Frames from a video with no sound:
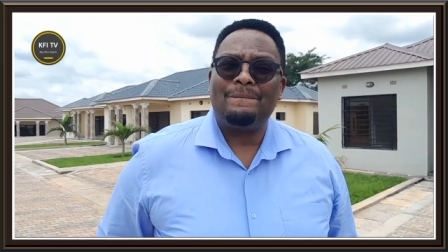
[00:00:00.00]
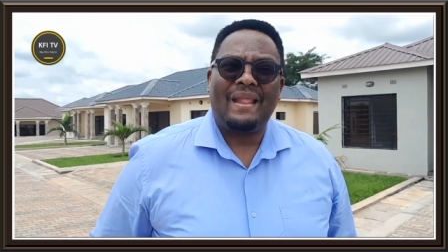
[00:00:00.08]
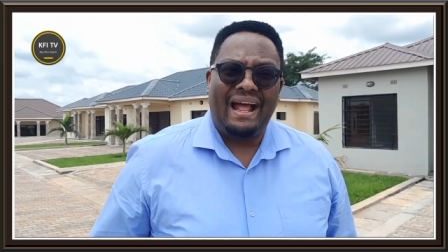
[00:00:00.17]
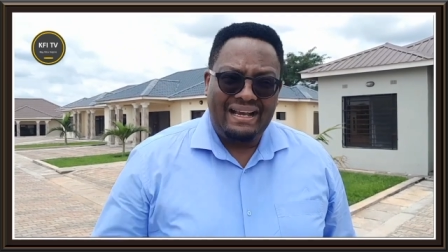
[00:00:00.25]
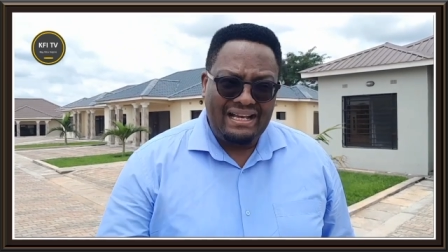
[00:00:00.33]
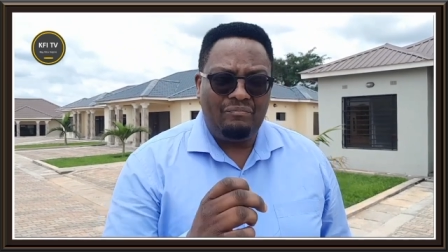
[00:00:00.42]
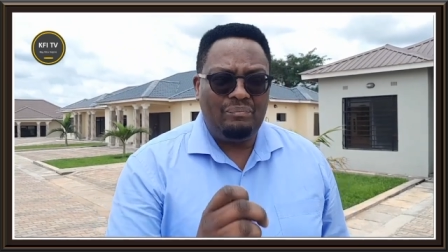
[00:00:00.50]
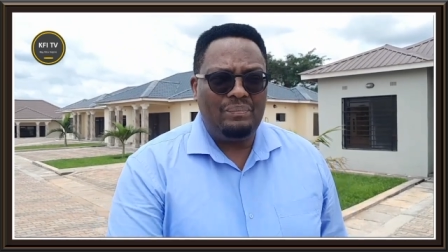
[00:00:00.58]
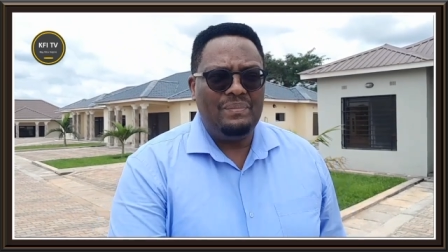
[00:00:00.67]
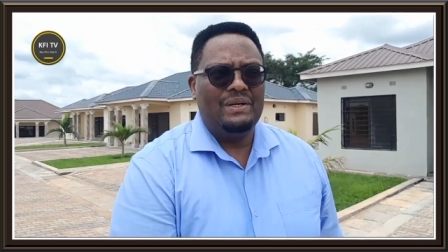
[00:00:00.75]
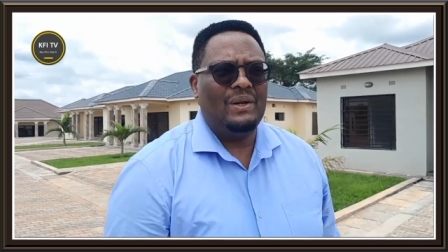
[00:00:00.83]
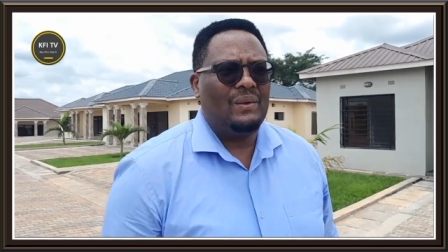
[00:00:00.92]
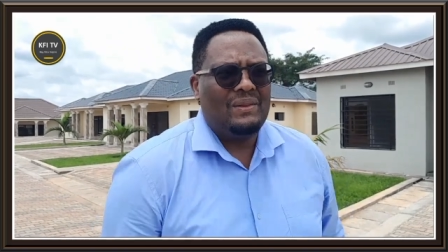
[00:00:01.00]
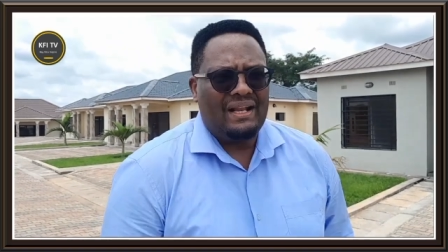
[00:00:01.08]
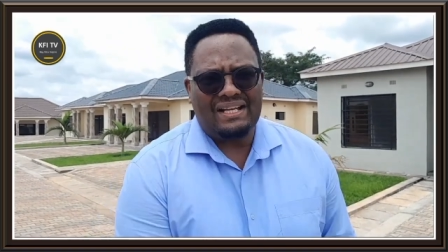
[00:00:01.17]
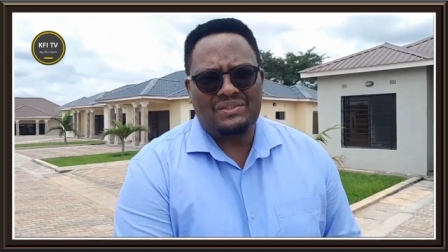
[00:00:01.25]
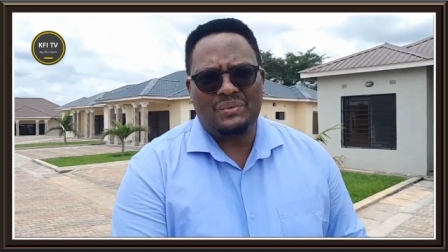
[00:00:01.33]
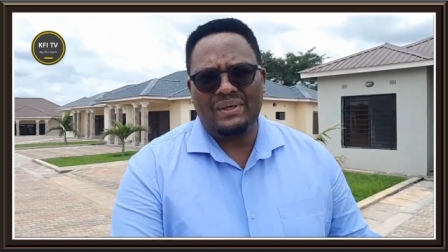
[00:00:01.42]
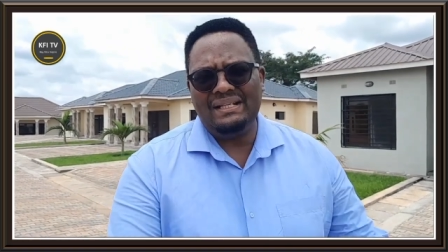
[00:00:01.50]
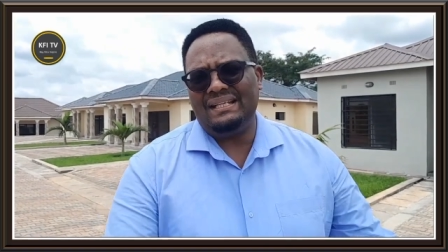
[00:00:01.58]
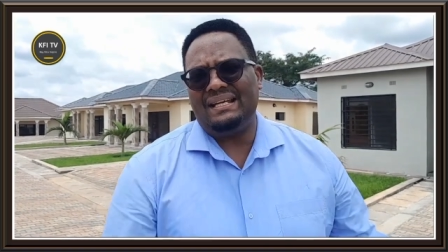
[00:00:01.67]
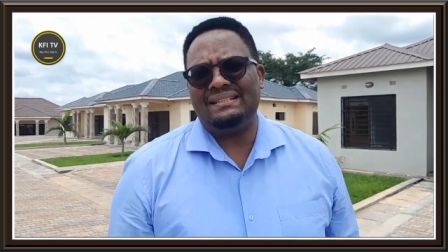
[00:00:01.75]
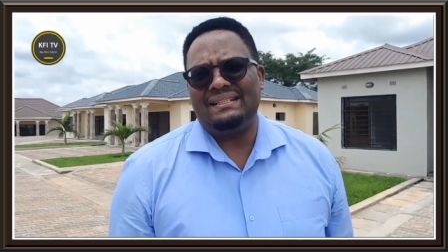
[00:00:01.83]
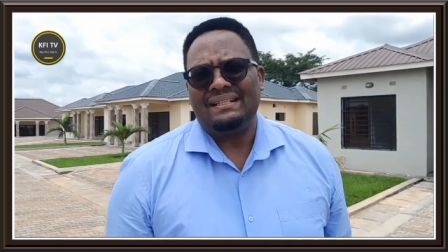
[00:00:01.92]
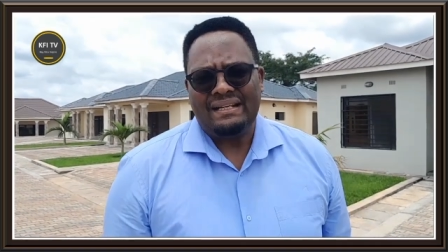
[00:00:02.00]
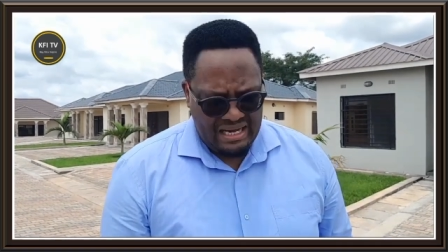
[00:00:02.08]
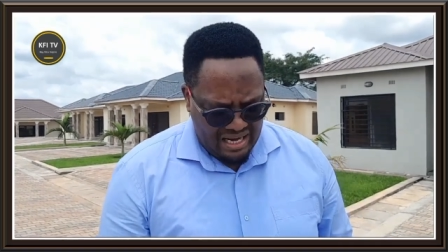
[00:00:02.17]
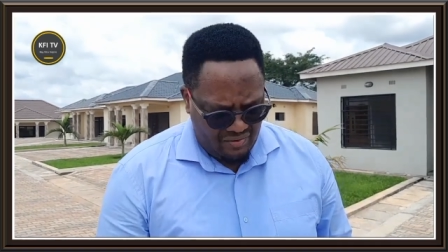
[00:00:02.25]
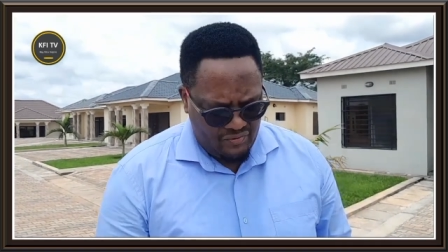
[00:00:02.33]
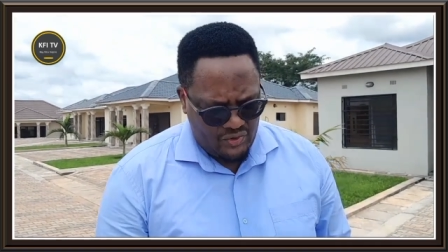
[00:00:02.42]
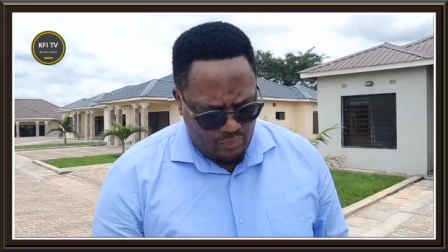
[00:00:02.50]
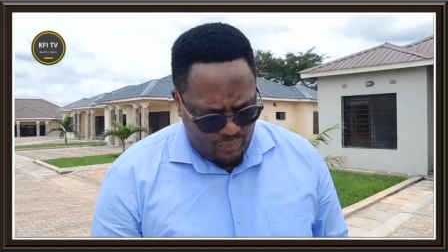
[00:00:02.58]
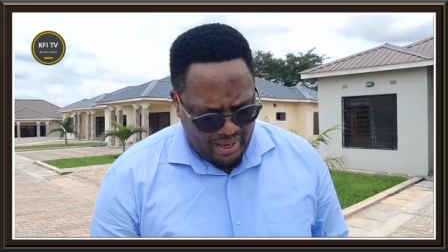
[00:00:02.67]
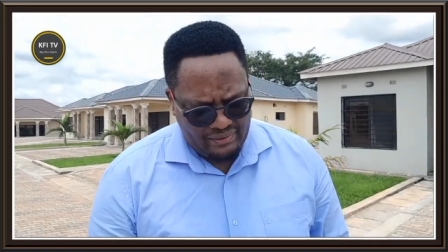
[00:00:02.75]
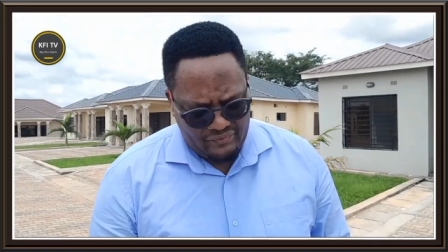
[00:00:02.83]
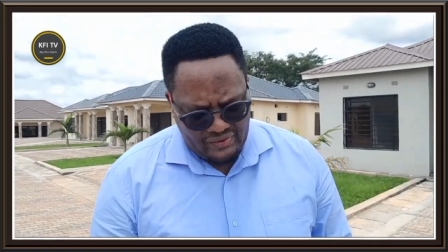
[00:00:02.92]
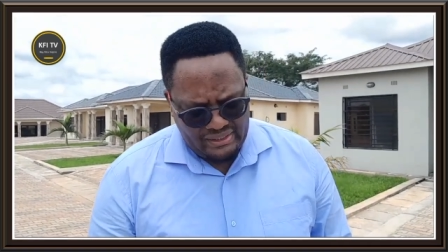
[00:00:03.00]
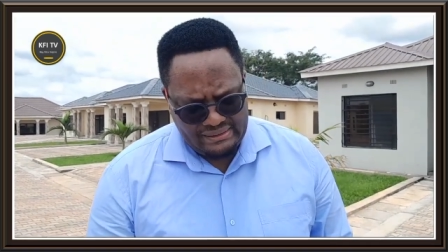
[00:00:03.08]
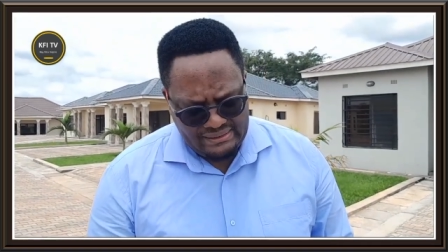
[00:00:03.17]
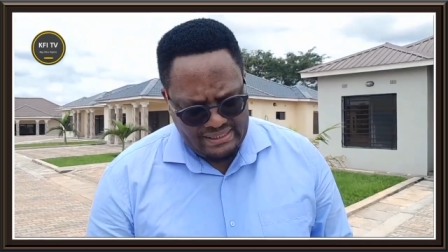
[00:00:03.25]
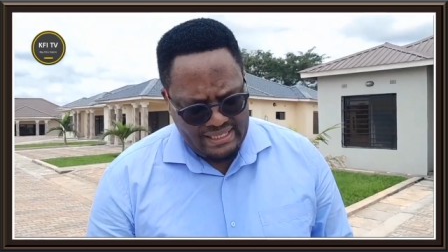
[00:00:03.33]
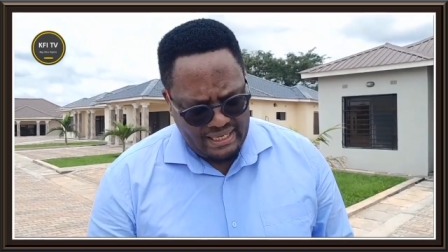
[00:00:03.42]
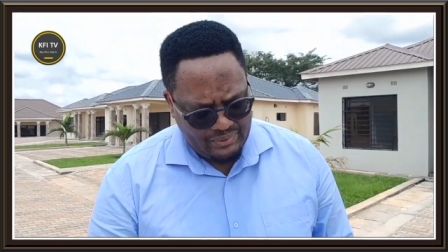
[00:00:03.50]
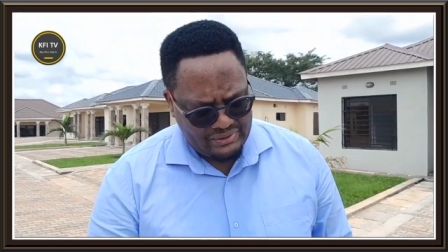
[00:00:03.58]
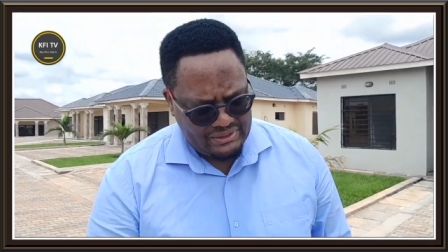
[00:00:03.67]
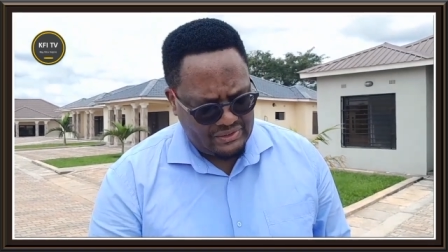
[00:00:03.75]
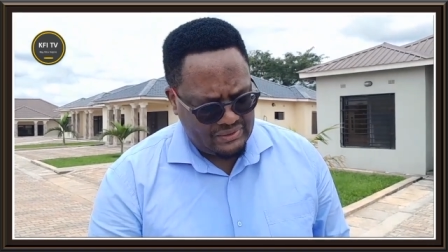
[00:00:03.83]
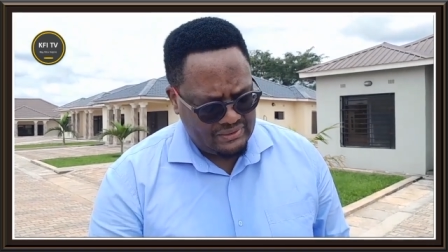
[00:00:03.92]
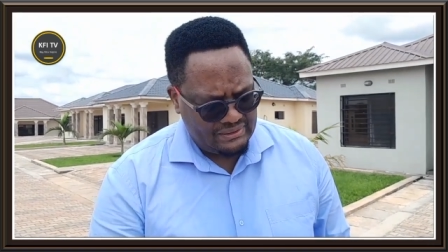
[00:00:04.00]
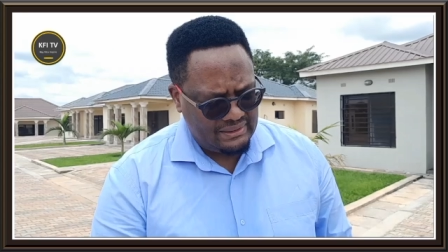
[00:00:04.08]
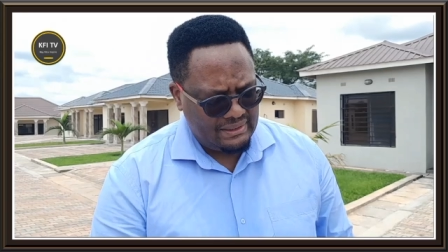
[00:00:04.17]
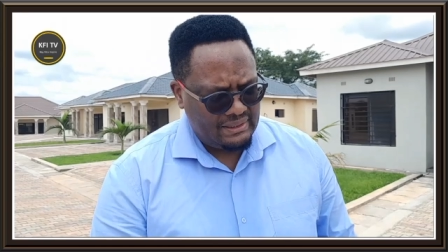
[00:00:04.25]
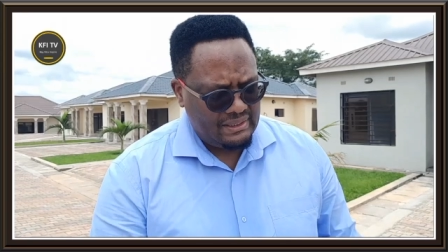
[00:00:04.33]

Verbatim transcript: And, uh, you know, the last 20 years, I've occupied very senior positions.